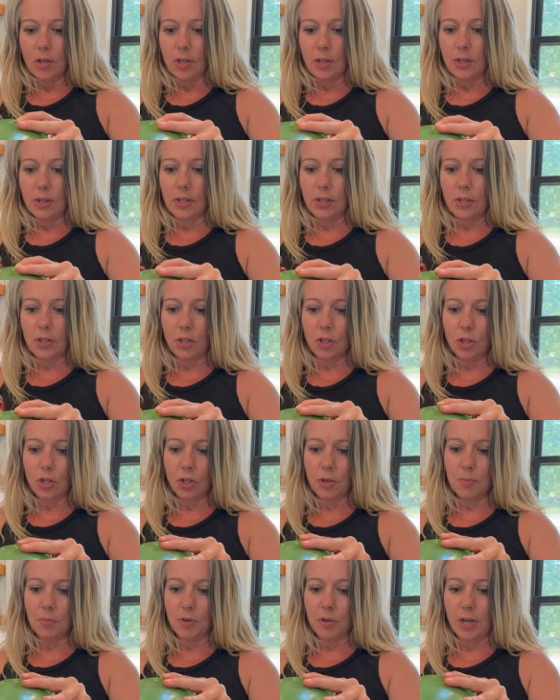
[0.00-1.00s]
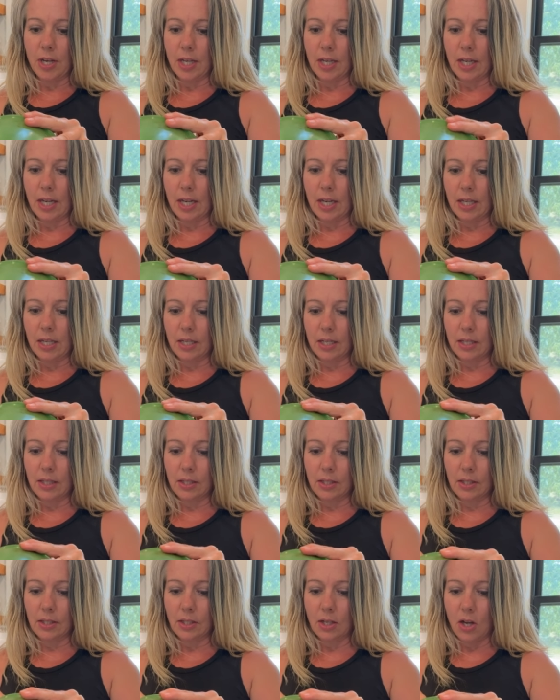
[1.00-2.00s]
this turmeric
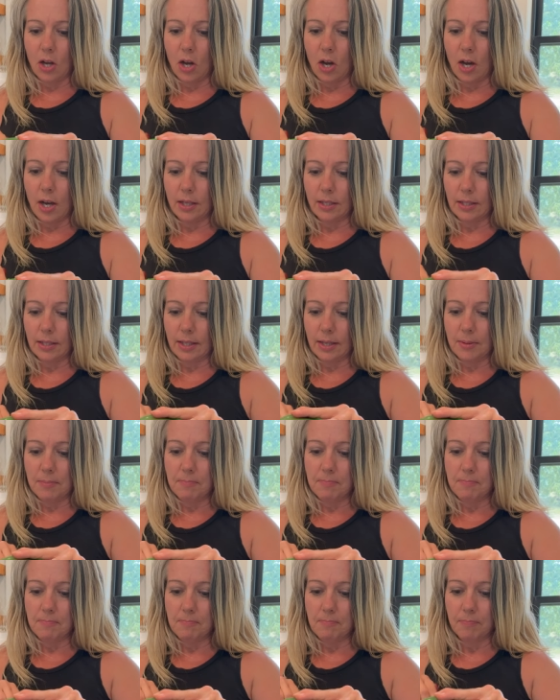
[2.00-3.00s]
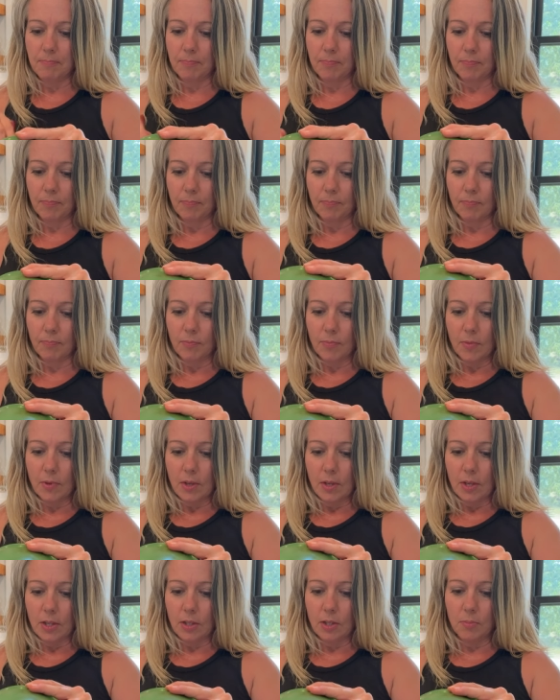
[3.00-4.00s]
is awesome.
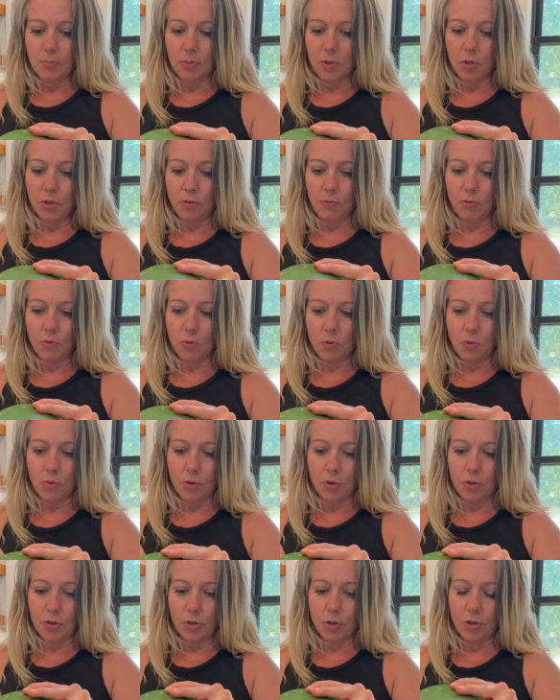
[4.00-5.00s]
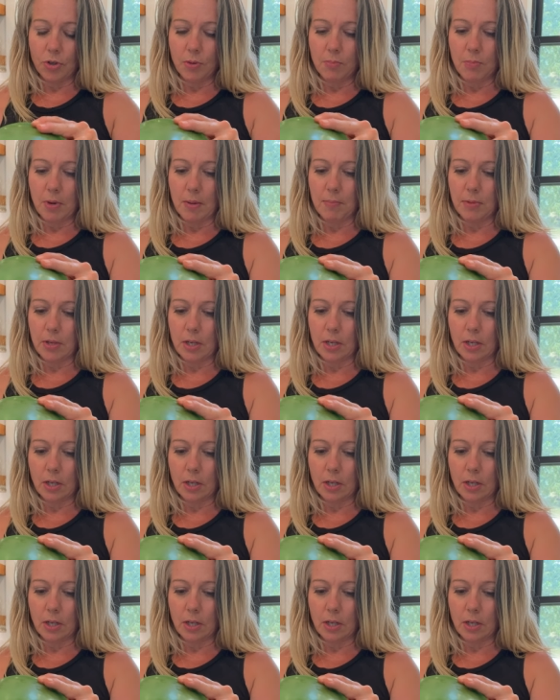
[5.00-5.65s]
It's a beautiful orange pumpkin